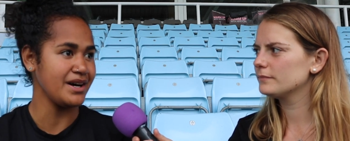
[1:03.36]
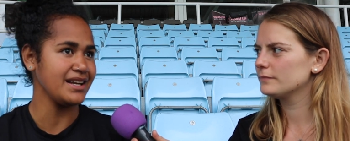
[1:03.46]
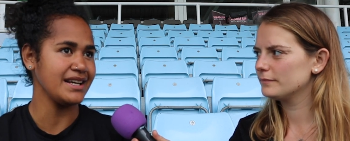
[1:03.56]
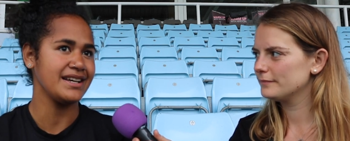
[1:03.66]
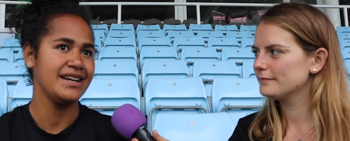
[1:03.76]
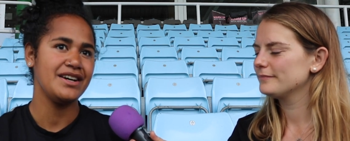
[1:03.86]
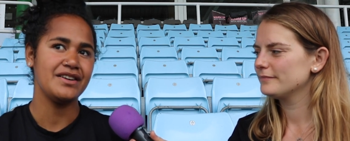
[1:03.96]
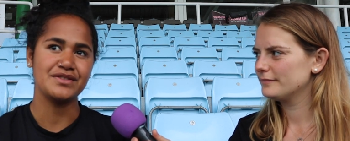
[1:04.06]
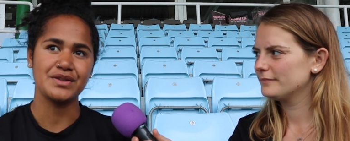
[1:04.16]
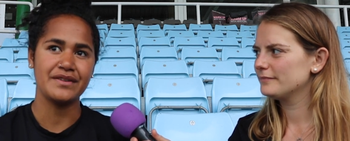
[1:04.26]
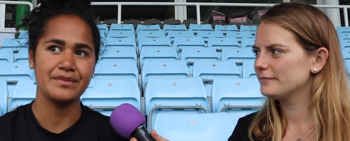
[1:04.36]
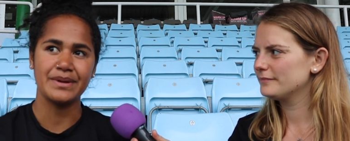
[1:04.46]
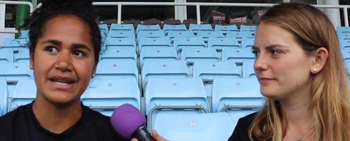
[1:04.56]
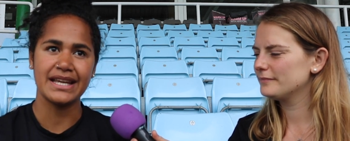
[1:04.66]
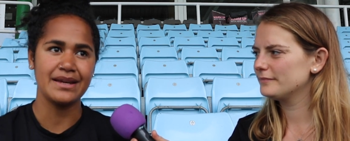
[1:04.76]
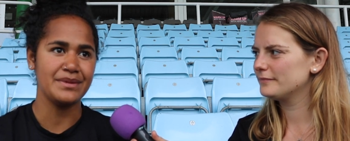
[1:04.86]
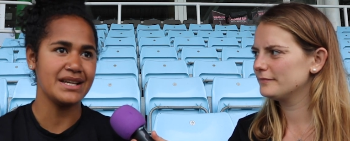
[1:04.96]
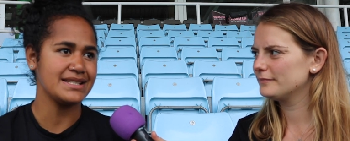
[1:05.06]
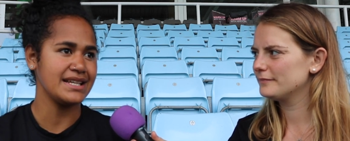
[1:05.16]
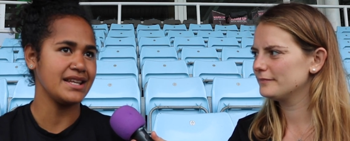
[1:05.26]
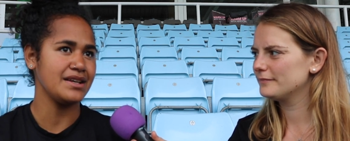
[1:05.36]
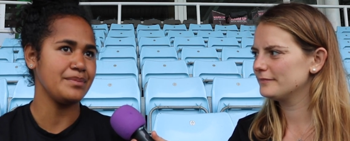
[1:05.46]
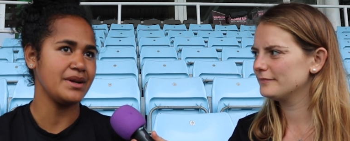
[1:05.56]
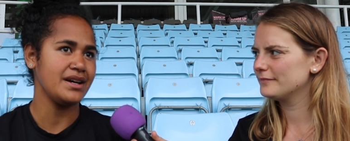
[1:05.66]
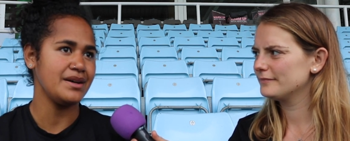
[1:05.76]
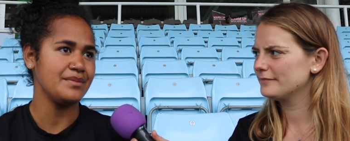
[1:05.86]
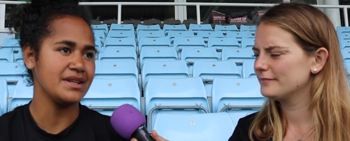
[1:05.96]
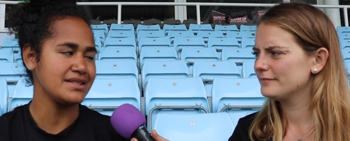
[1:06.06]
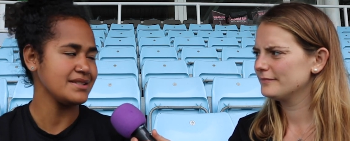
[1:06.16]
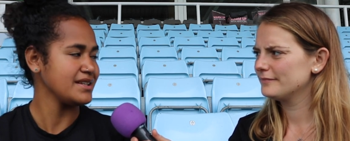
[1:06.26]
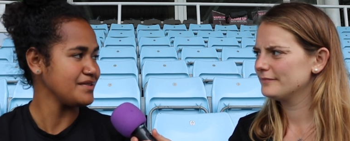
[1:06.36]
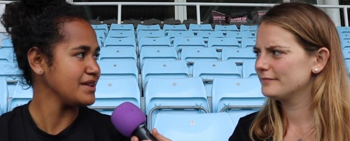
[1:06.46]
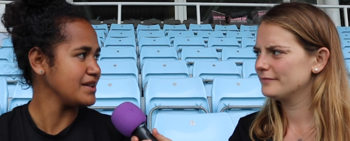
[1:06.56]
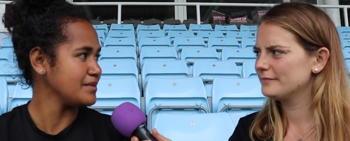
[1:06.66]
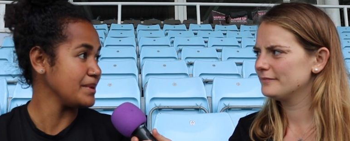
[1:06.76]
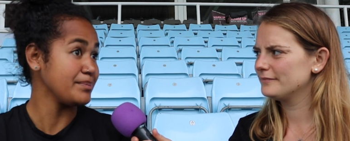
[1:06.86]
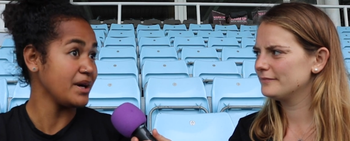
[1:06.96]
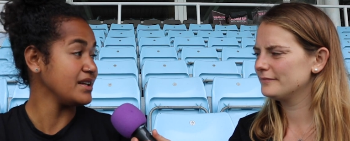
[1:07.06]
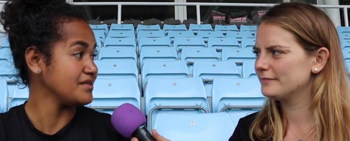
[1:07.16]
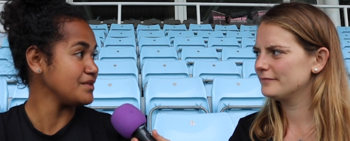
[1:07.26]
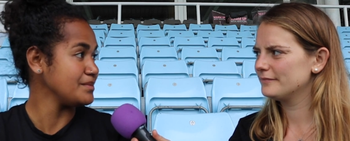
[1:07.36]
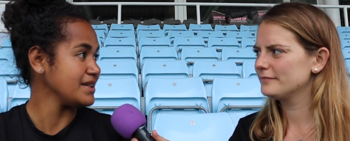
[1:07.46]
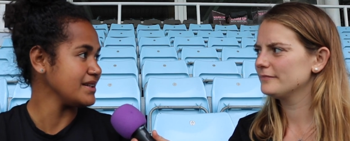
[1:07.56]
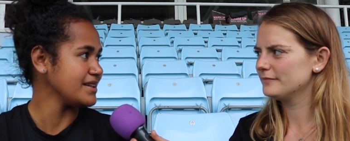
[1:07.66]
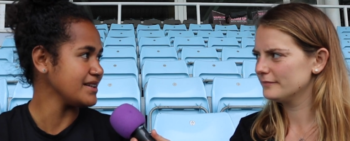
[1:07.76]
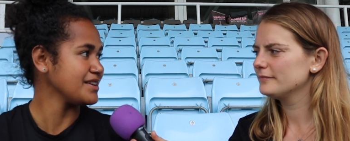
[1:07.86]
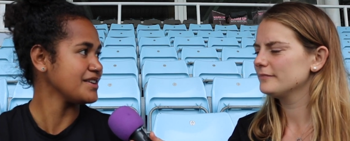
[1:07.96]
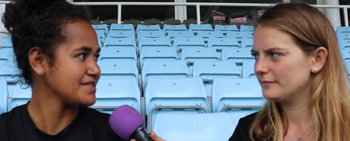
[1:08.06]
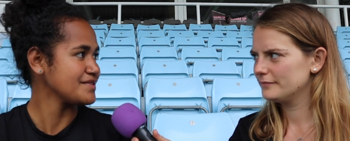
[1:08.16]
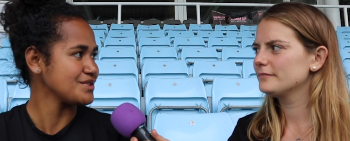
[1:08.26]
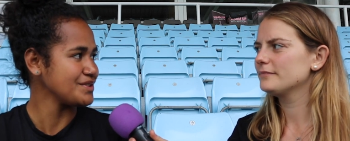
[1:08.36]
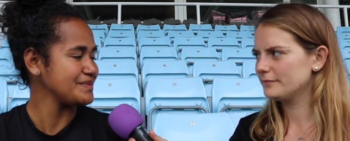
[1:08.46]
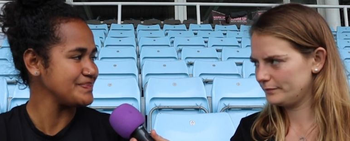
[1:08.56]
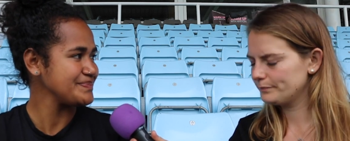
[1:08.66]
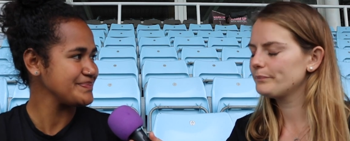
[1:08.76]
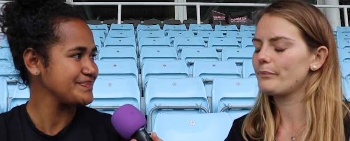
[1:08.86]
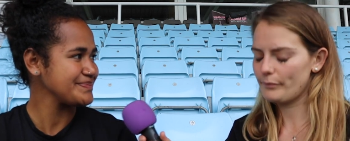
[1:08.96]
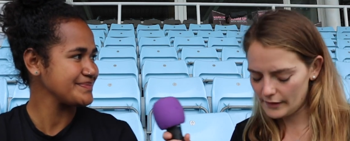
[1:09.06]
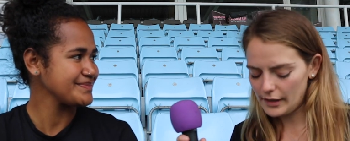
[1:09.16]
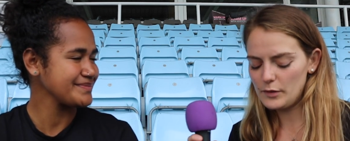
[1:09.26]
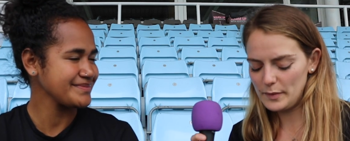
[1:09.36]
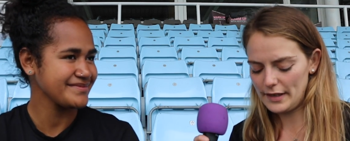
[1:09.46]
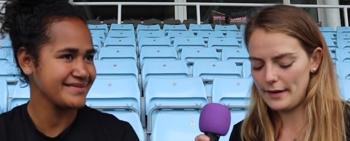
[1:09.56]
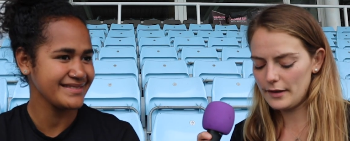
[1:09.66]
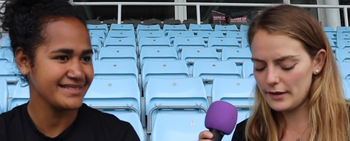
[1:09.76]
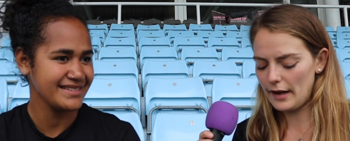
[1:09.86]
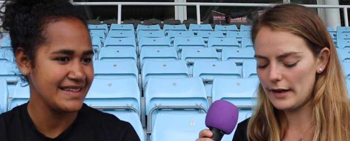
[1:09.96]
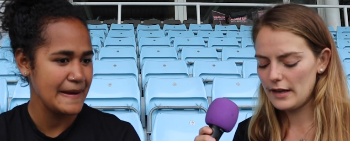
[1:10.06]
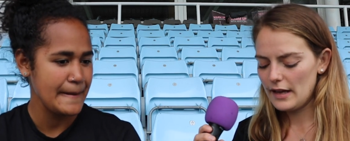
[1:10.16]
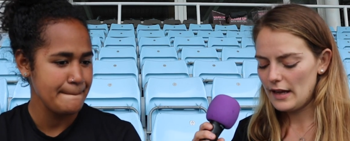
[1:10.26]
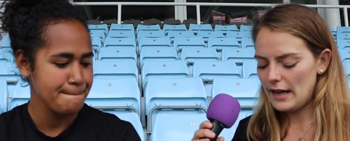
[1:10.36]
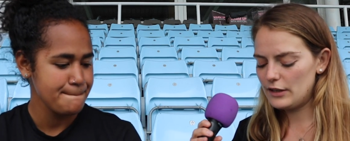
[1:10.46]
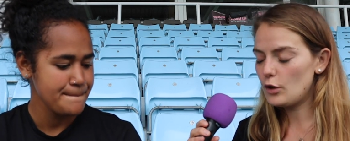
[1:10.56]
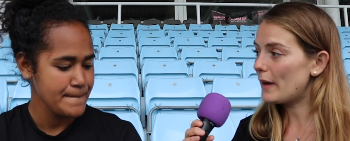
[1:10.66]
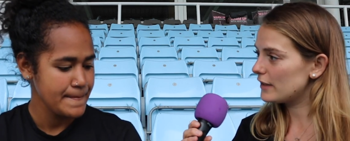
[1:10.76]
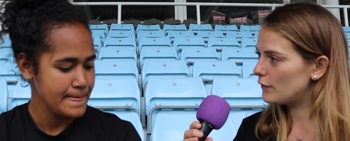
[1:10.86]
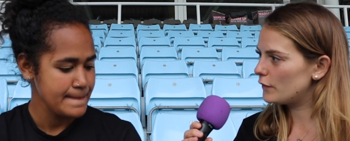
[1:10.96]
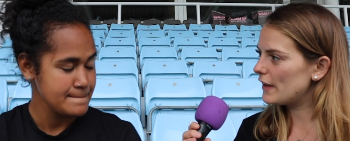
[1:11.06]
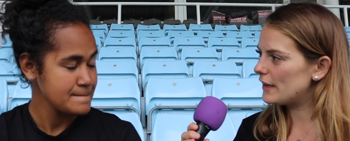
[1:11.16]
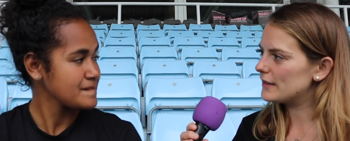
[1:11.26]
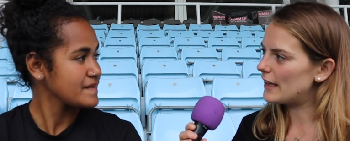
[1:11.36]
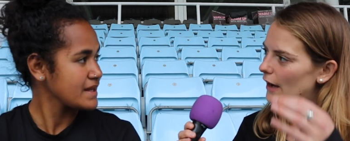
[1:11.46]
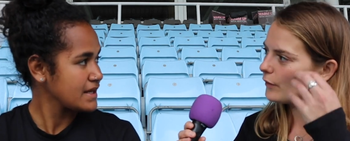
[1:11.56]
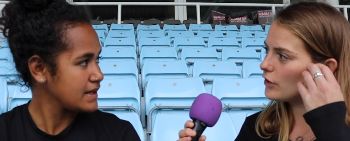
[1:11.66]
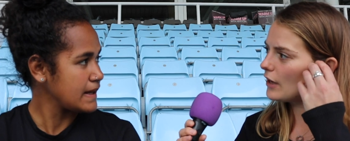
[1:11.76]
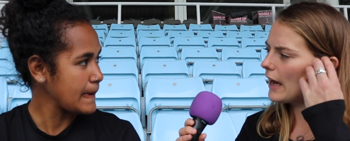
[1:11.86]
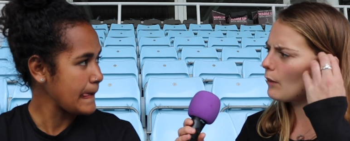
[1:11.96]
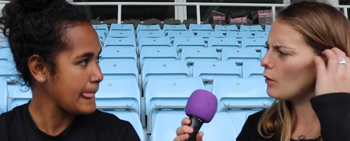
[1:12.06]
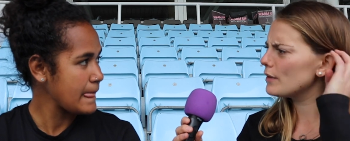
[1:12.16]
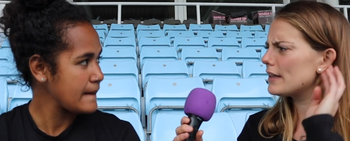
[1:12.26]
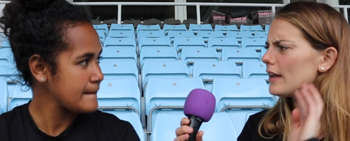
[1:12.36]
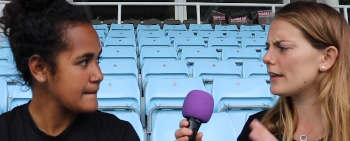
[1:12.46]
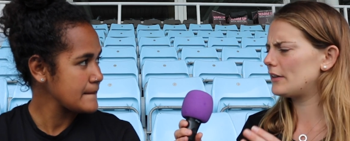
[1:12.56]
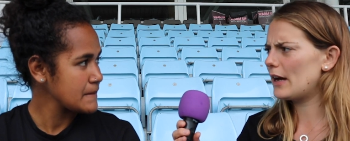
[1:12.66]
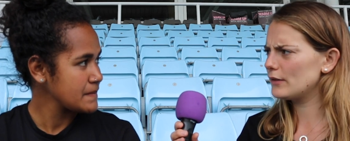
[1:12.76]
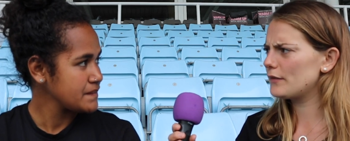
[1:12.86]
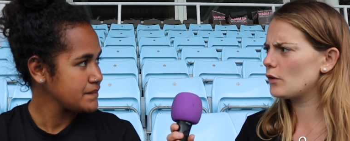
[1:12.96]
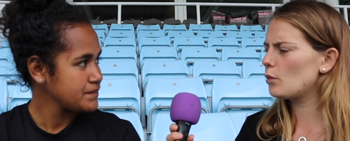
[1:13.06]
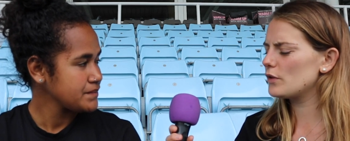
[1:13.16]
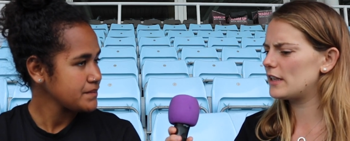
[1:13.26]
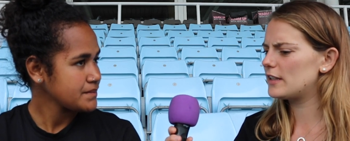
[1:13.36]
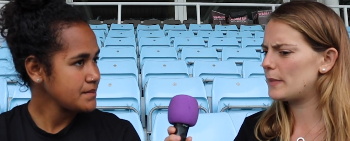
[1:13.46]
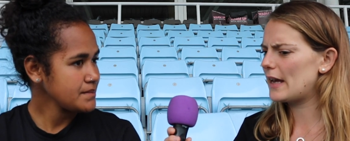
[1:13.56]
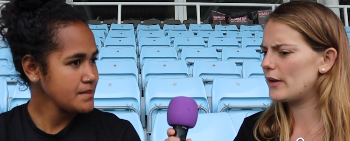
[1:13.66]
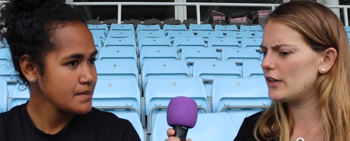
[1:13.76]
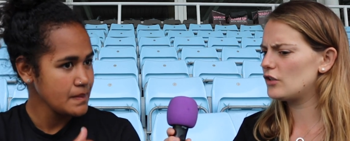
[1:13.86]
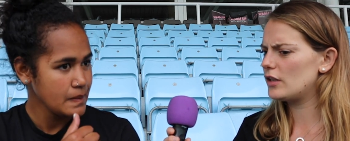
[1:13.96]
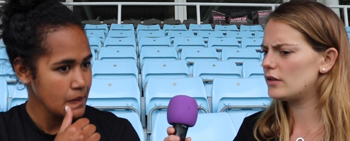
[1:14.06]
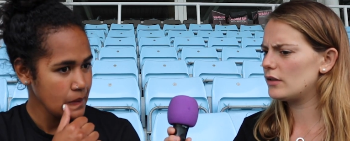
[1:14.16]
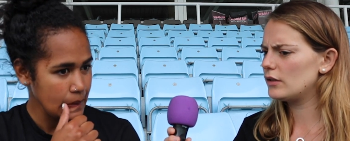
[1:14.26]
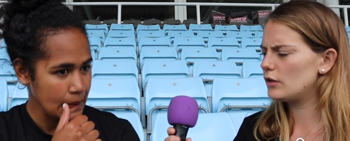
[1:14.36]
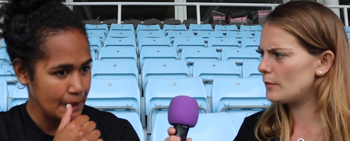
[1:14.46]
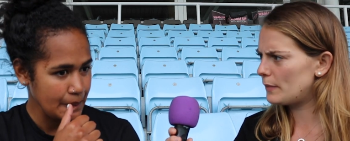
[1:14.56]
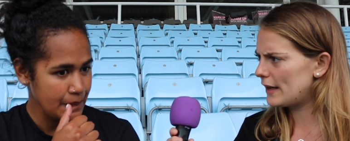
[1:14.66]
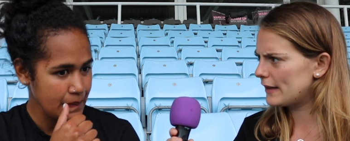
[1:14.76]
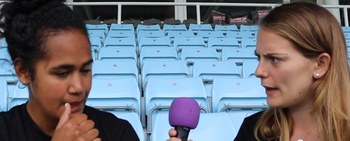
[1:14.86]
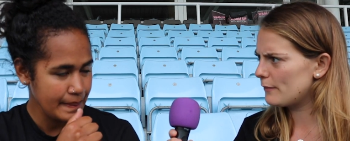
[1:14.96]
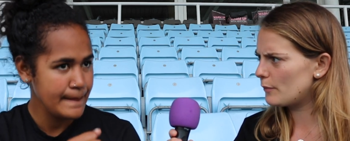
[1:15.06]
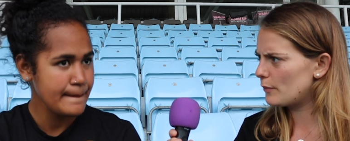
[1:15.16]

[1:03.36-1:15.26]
Speaker 1: part. Like obviously, we haven't played a game yet together, but um, that's definitely the big buy-in for me, uh, the girls for sure.
Speaker 2: 100%. Okay. And you're back to full fitness now. Yeah. How, what was it like and how difficult was it to be out injured? You didn't play a game